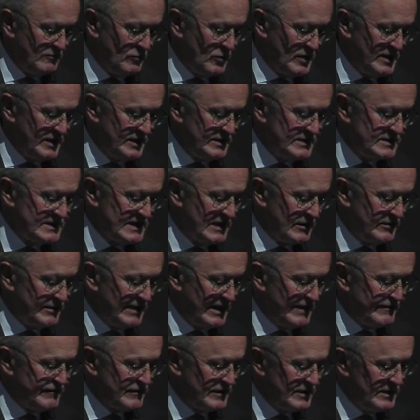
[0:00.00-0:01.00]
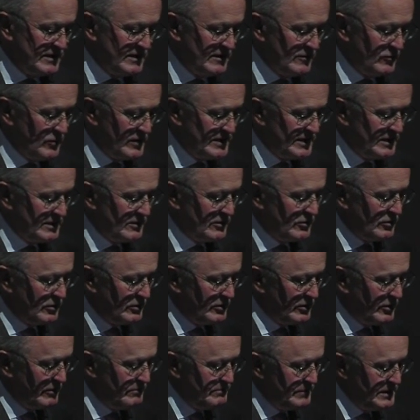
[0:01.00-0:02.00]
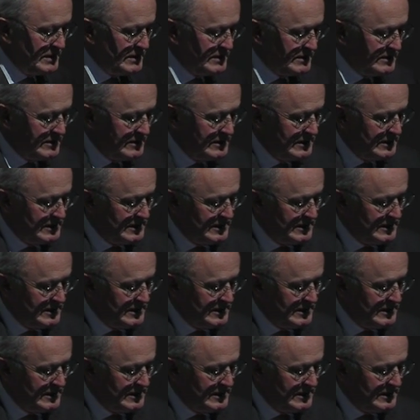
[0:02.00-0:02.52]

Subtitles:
one in South Africa, one in Colombia,